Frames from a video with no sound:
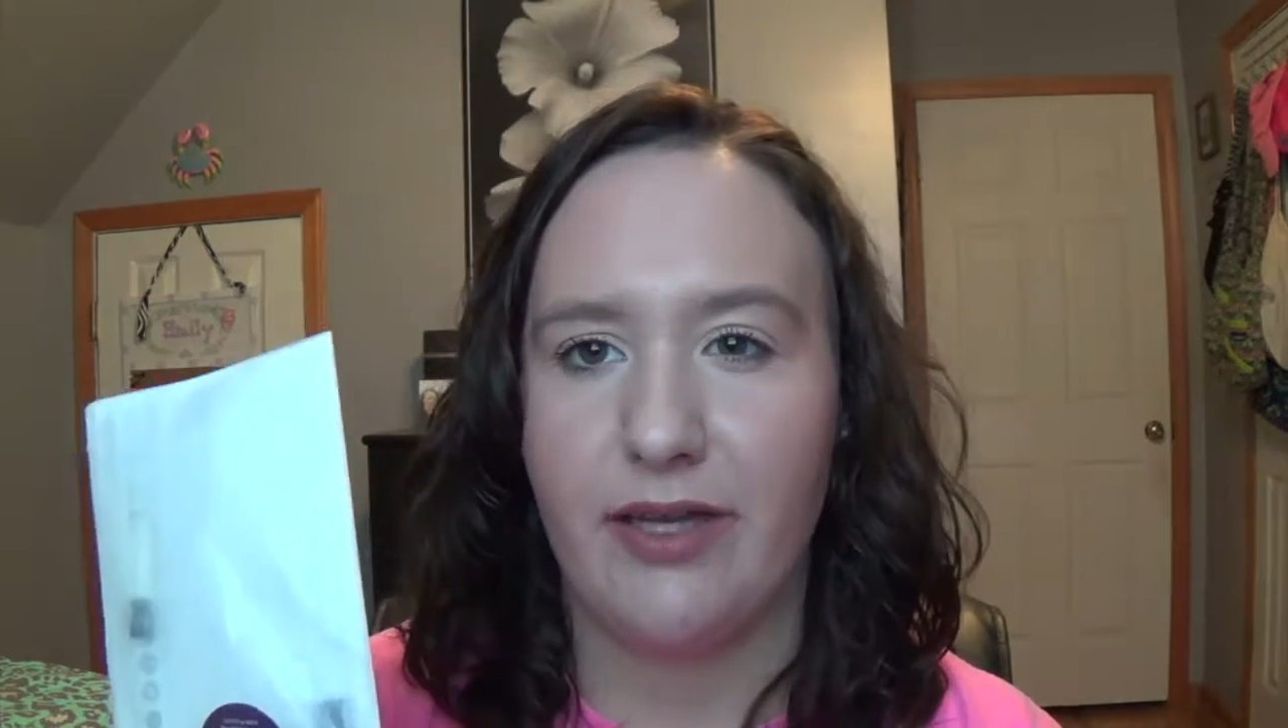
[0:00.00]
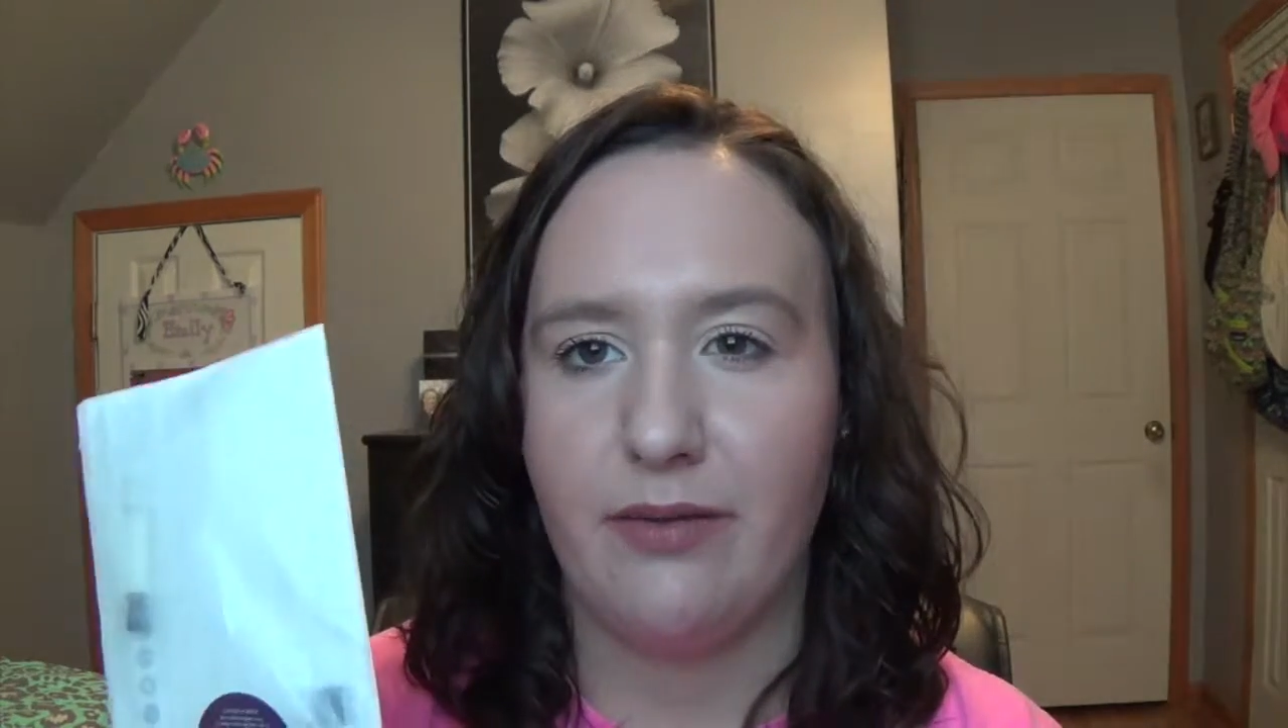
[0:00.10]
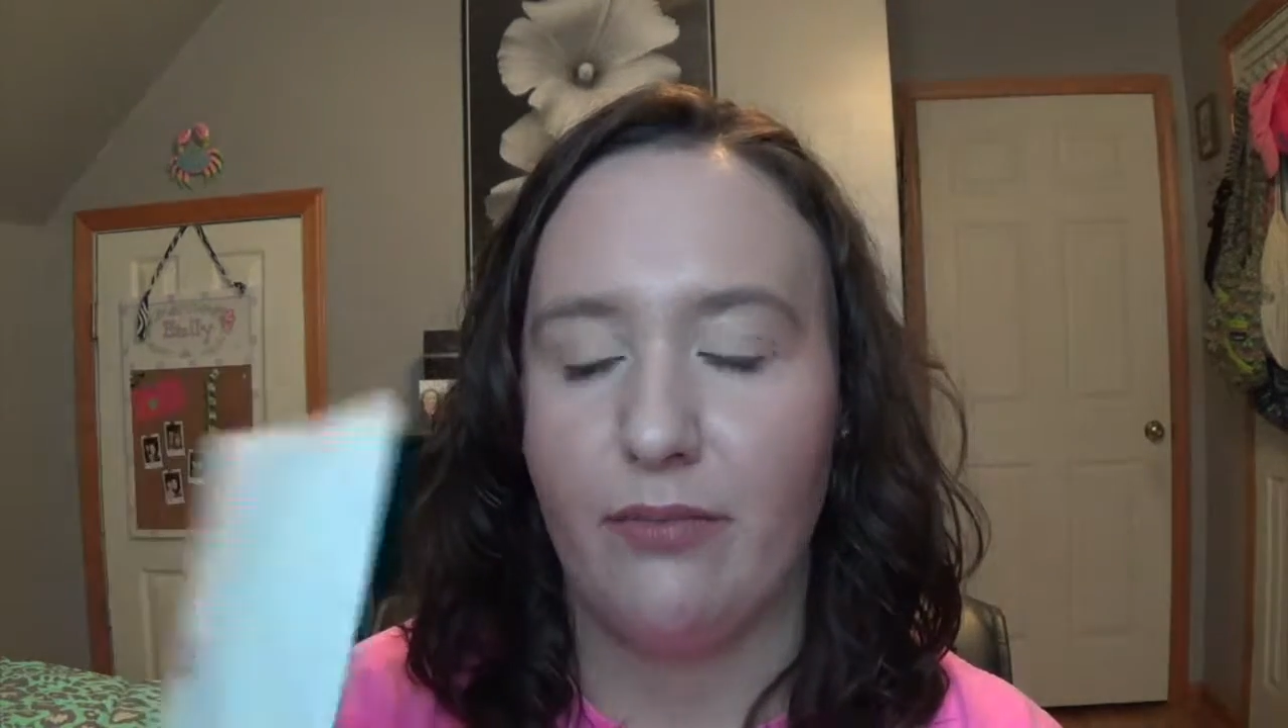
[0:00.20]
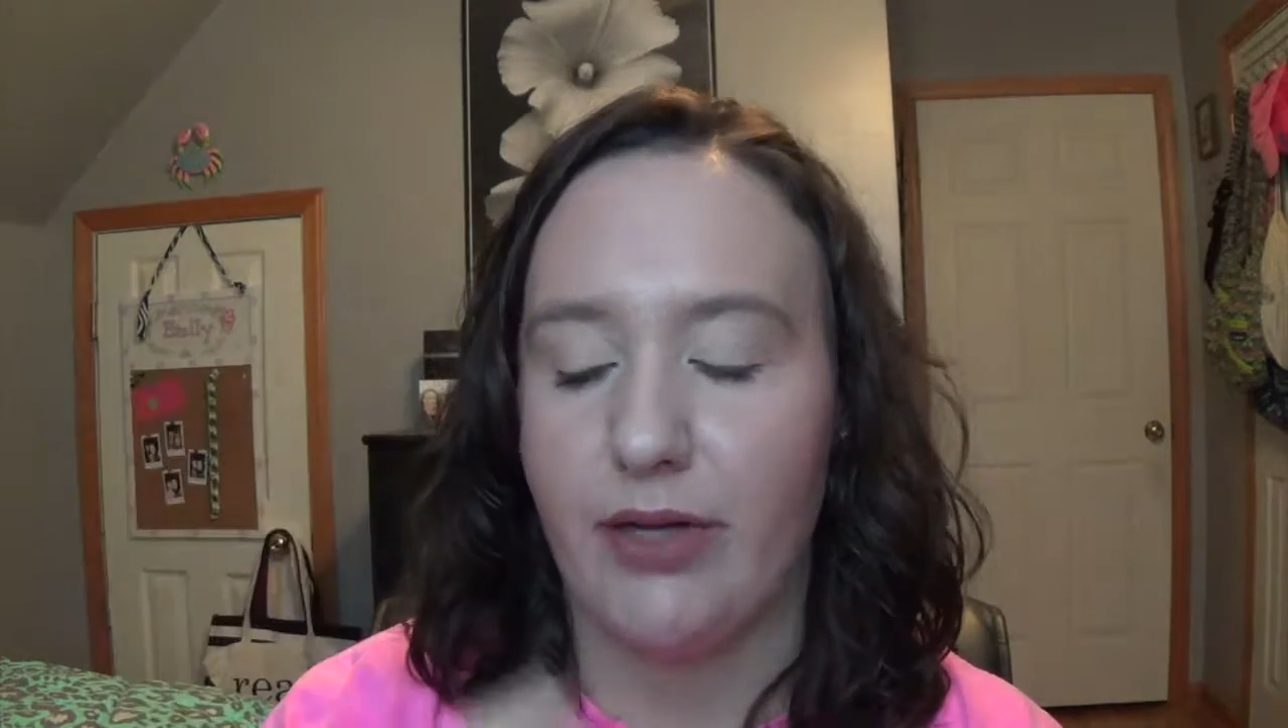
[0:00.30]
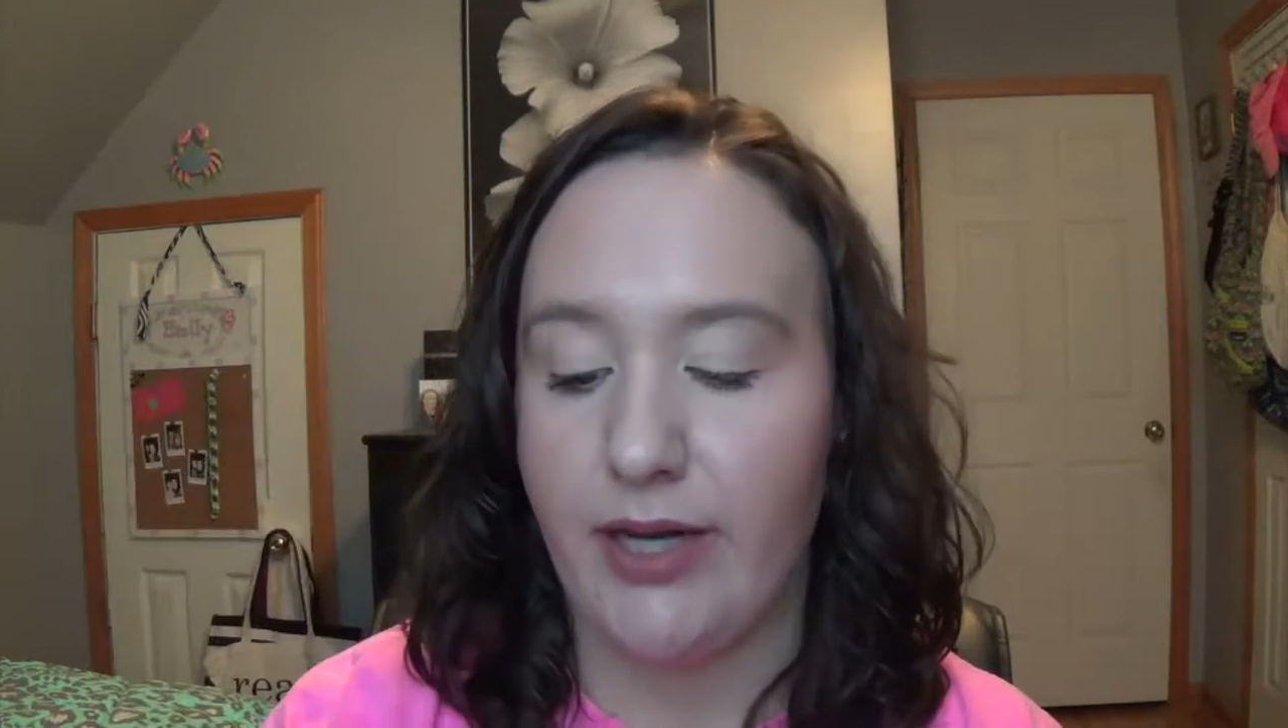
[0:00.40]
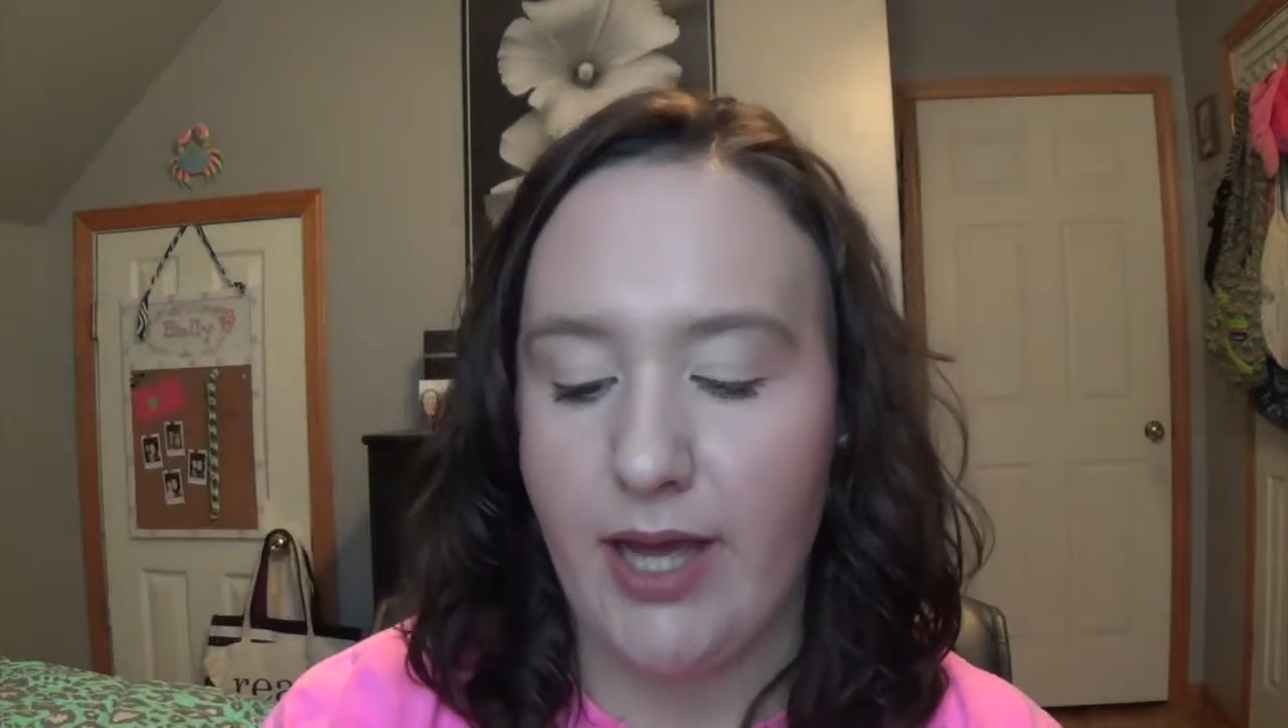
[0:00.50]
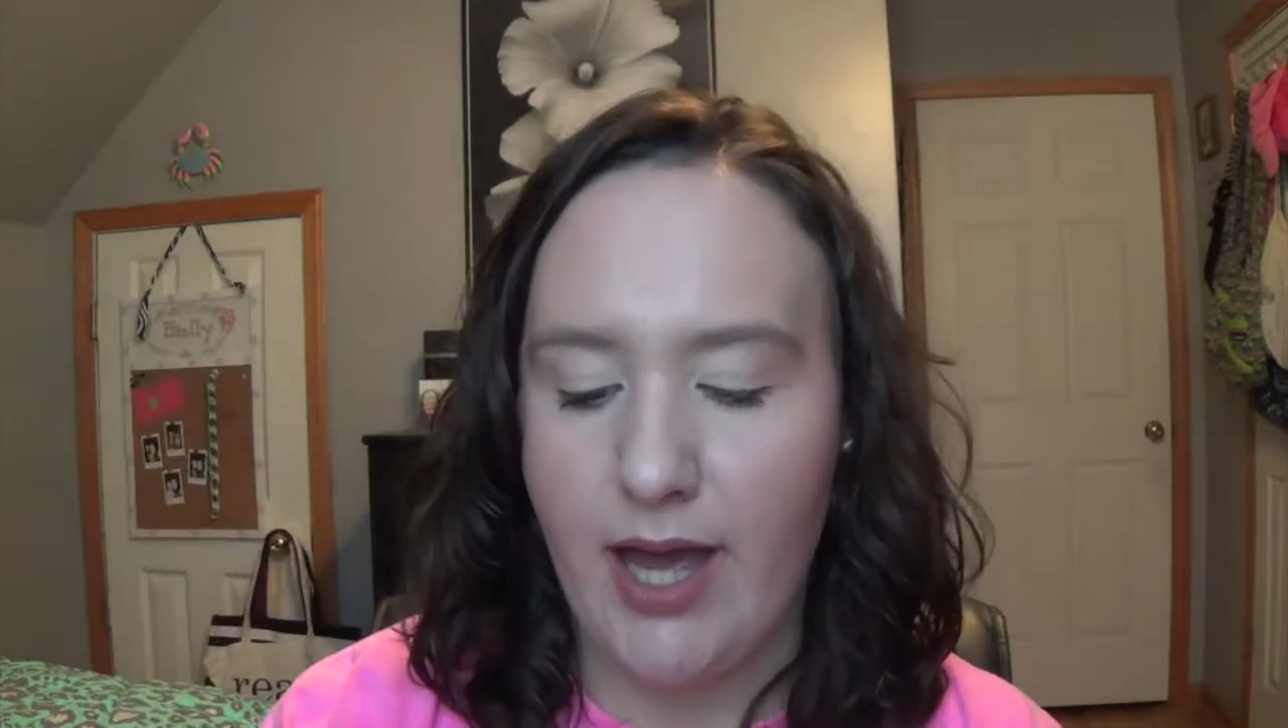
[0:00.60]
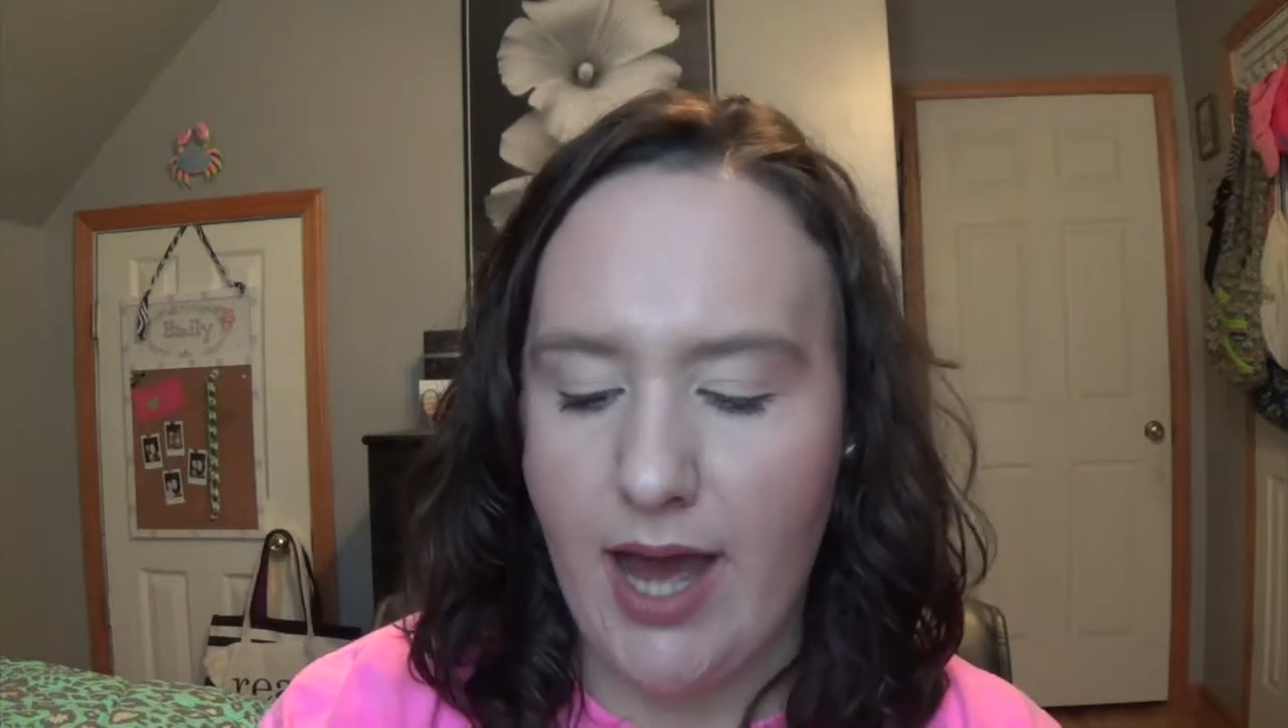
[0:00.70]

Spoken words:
it, but